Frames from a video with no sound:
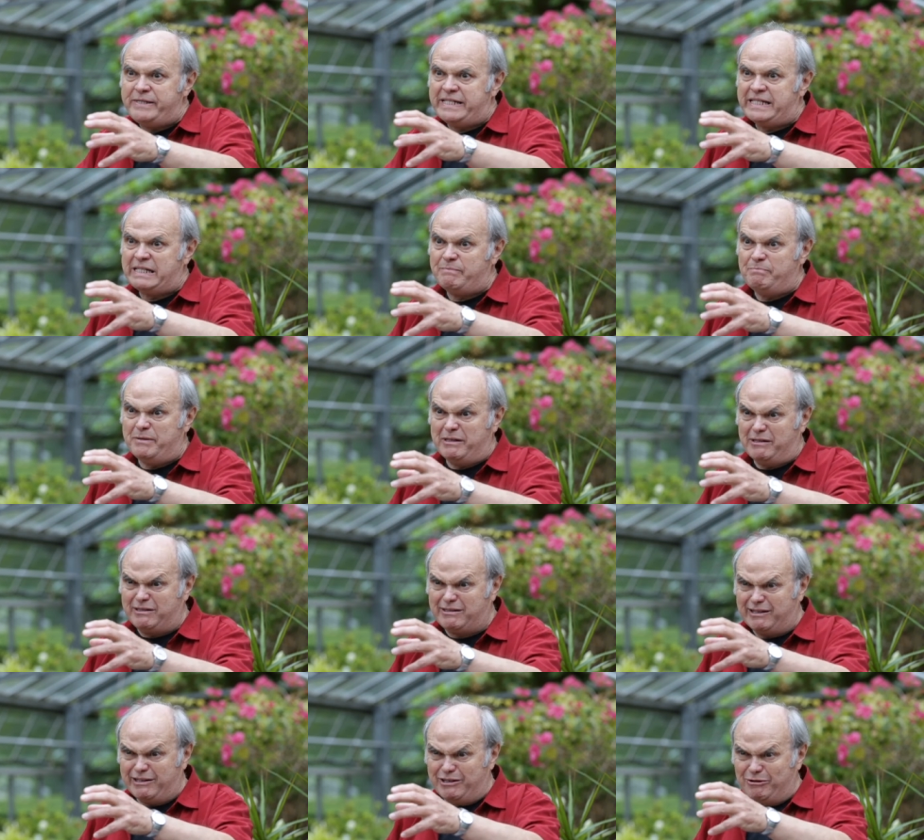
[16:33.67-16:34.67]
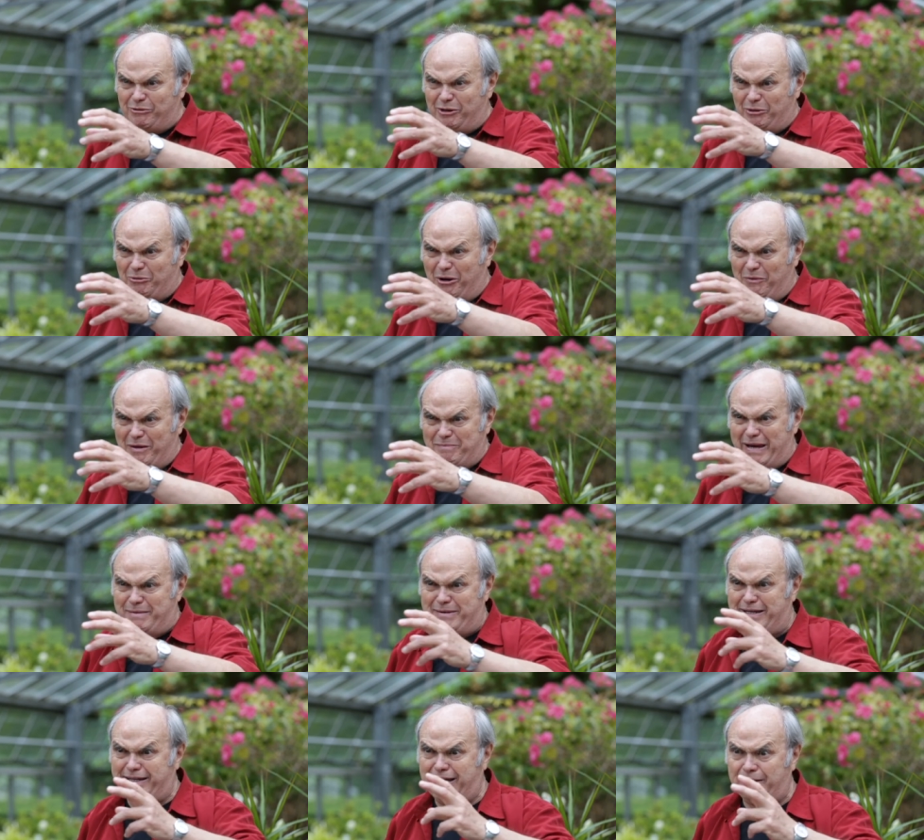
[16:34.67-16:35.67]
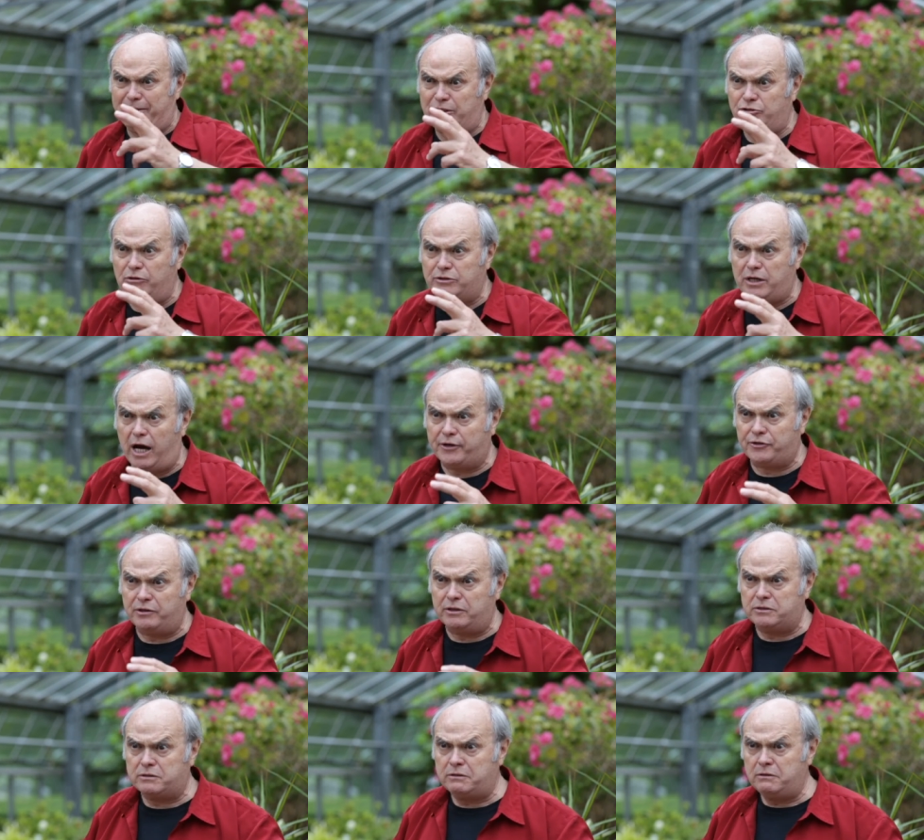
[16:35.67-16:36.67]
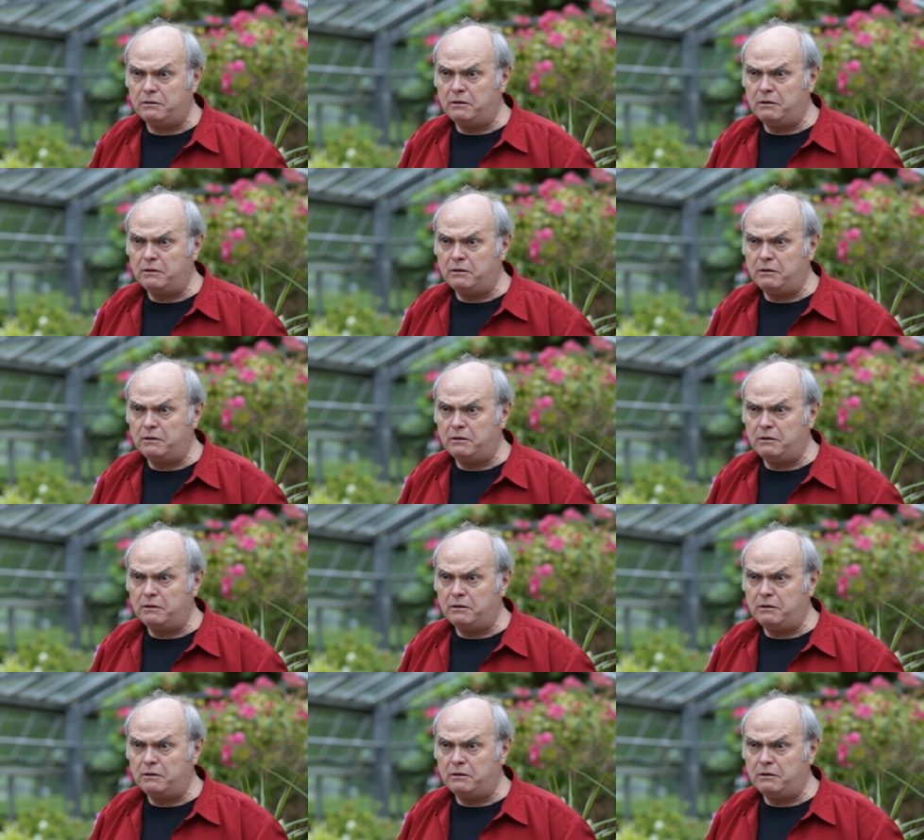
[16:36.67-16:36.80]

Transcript: Peg Bearskin, you were the one that made me kill me two daughters.